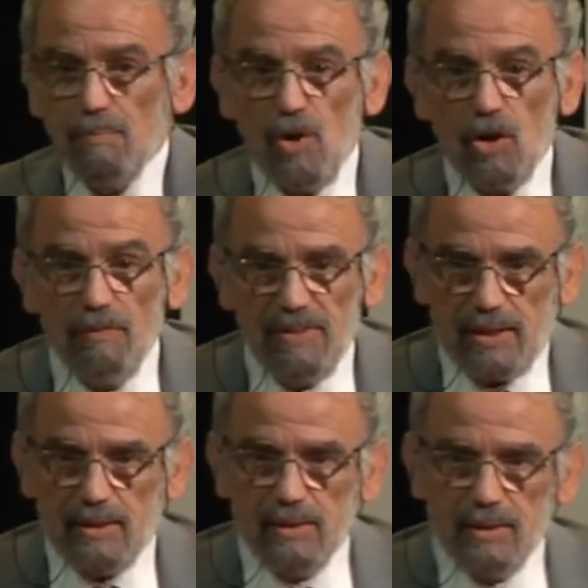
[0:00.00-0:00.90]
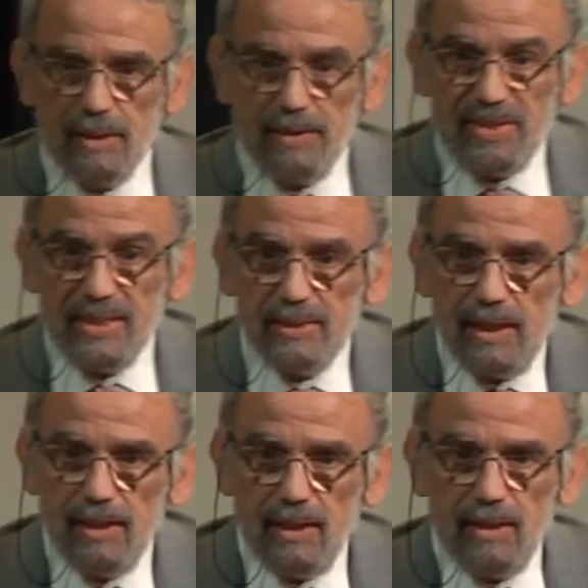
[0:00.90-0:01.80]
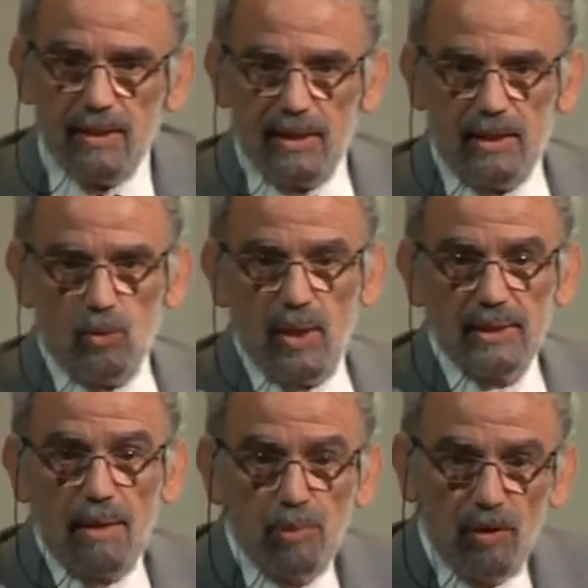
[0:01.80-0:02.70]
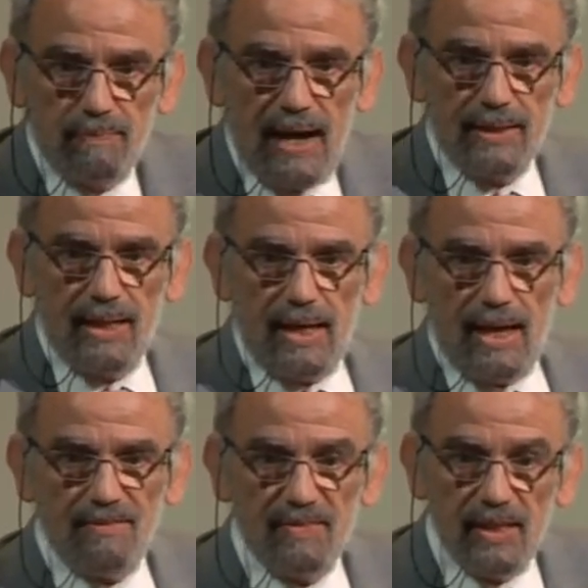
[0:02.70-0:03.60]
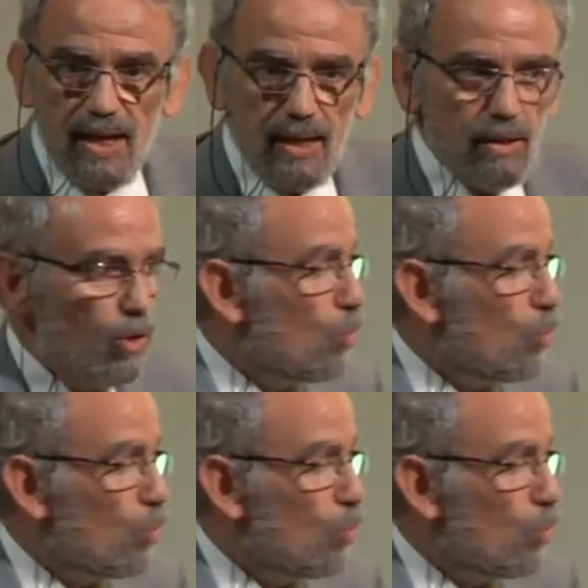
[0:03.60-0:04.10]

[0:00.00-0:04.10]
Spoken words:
Moreover, recently it was approved by the FDA,